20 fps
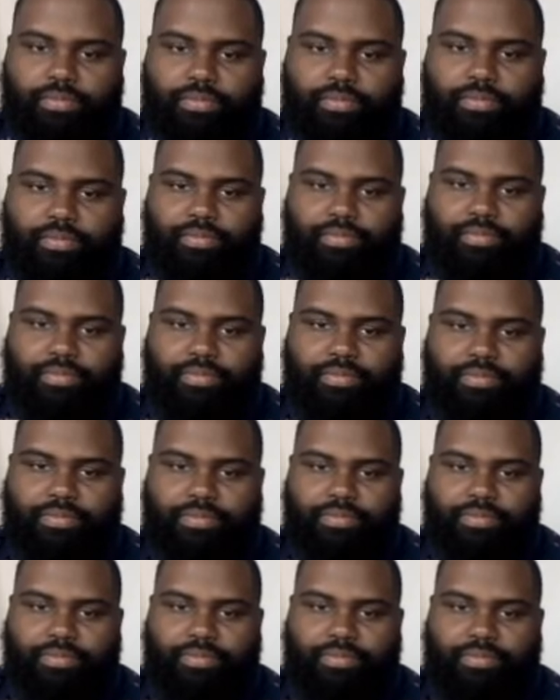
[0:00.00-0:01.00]

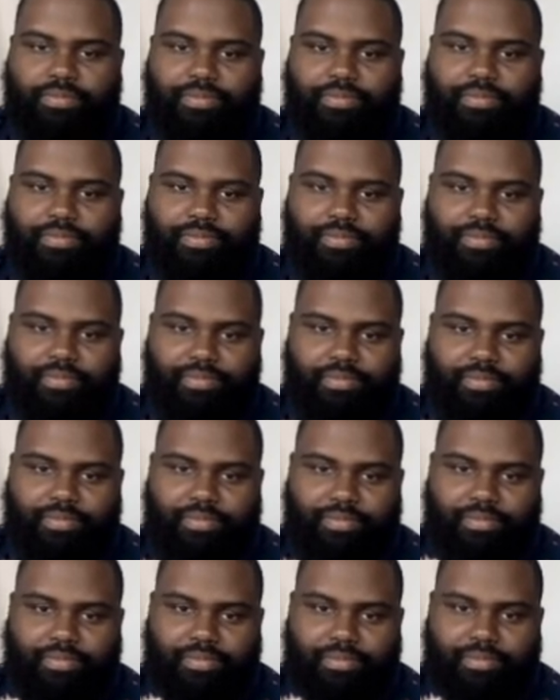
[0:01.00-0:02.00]

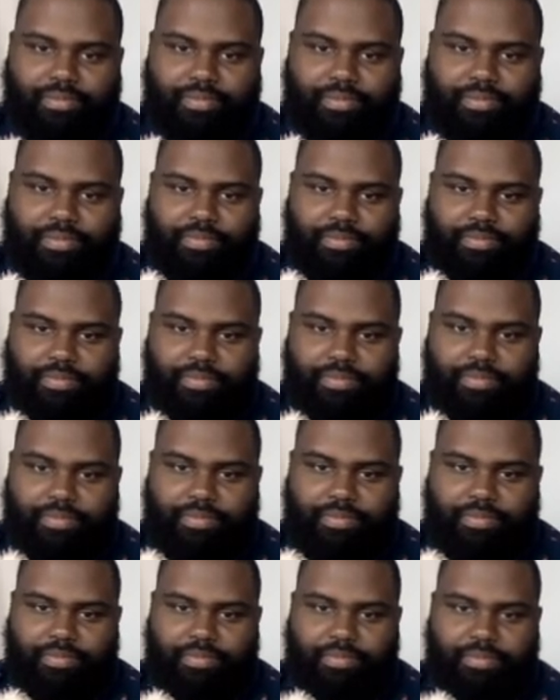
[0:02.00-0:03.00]

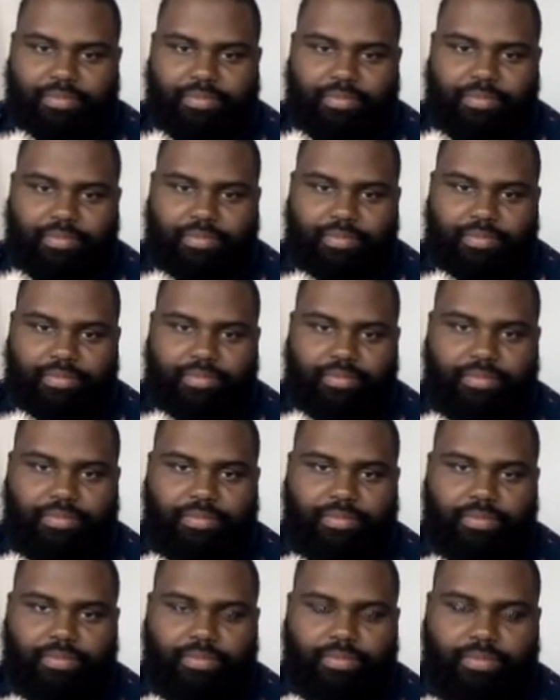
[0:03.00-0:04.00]

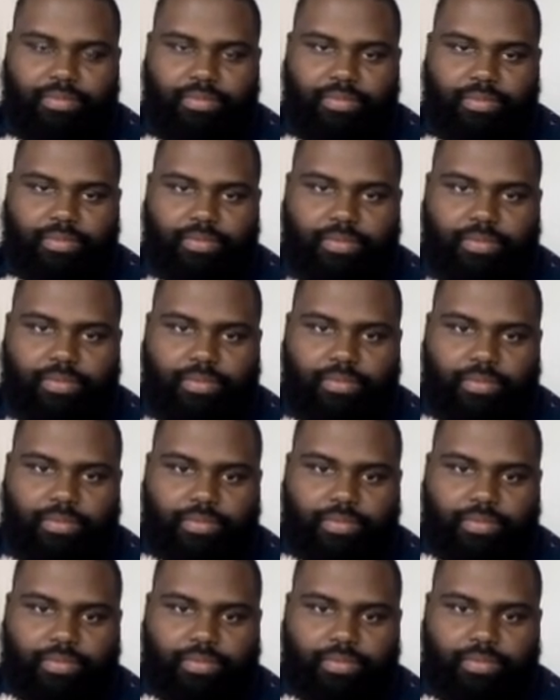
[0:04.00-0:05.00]

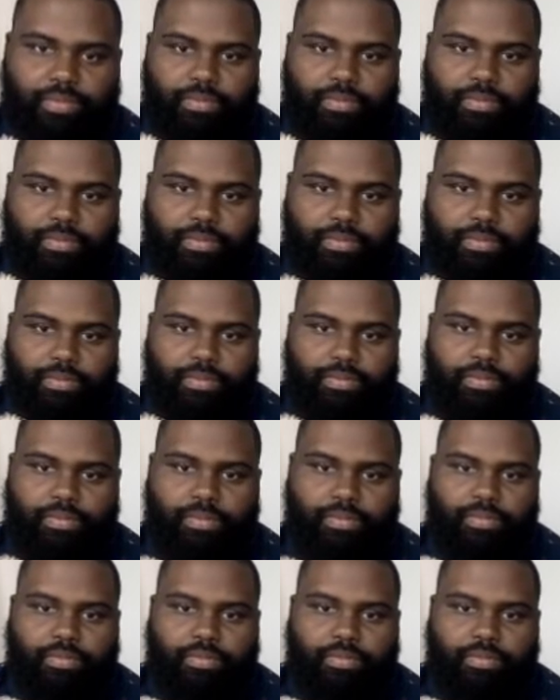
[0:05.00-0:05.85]
The person shown says nothing.